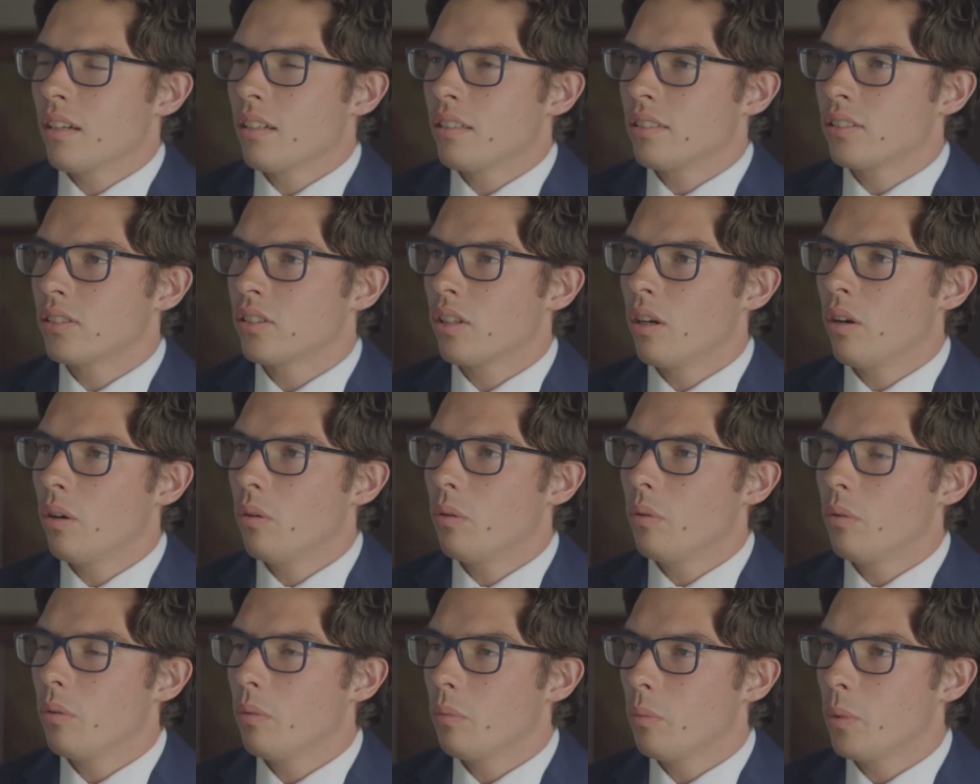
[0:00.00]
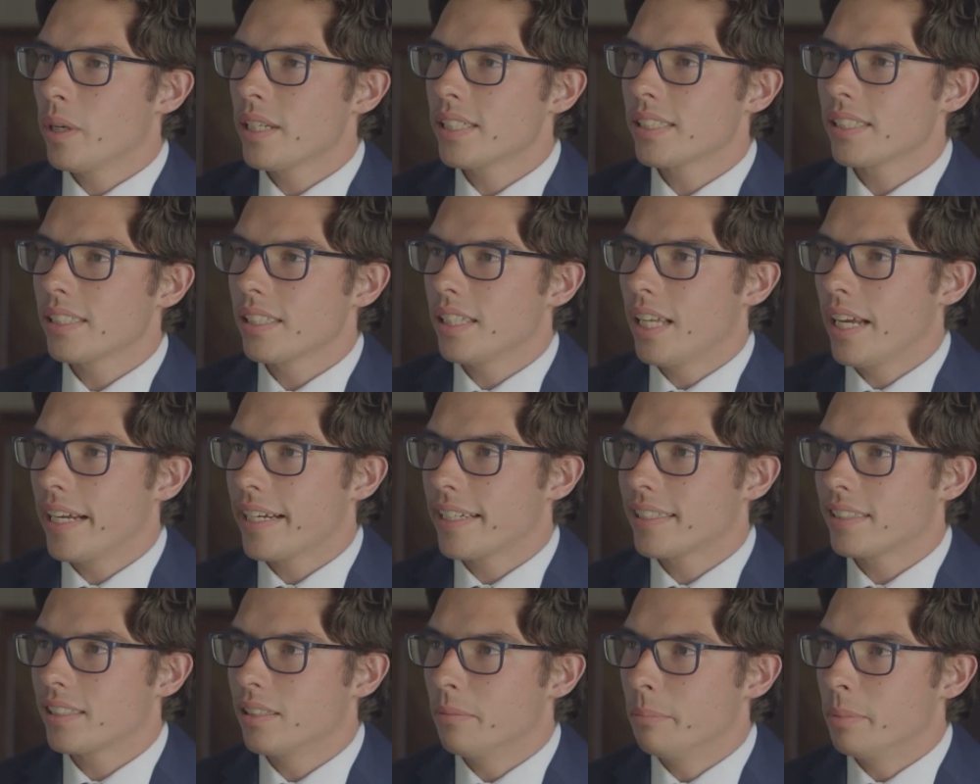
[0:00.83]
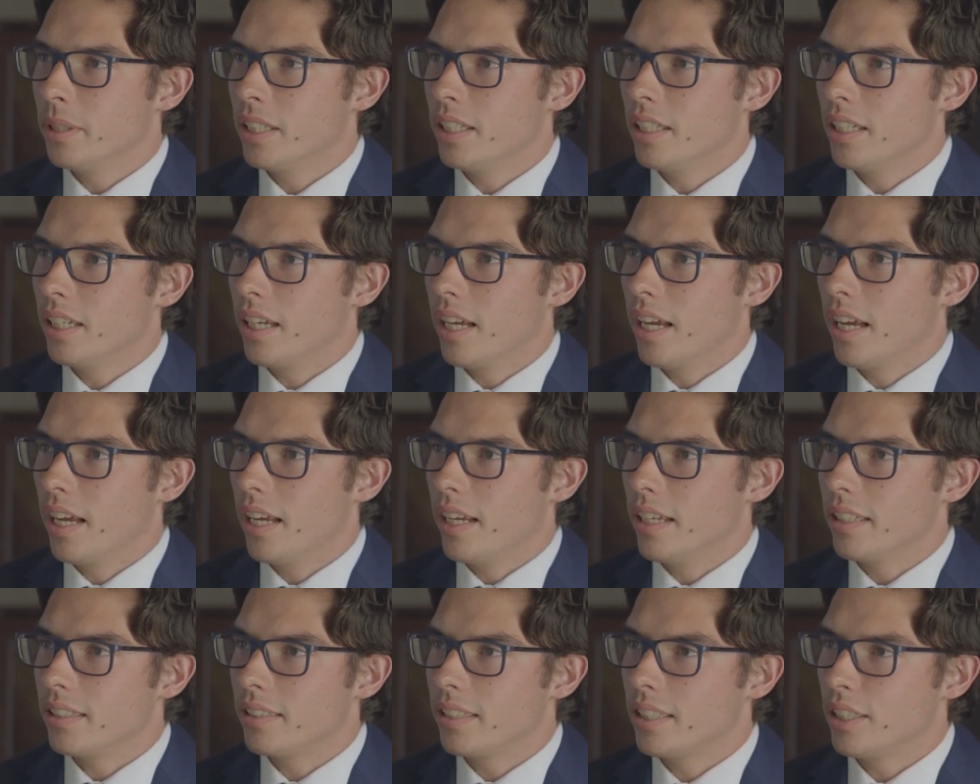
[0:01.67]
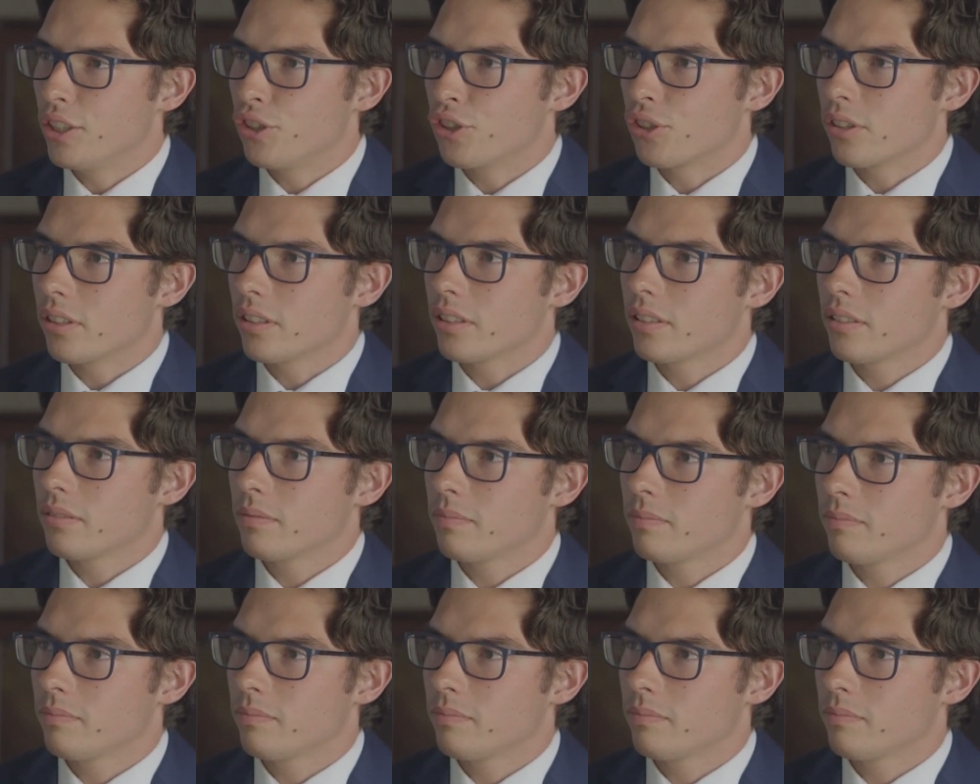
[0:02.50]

So, what is it like to be a teacher?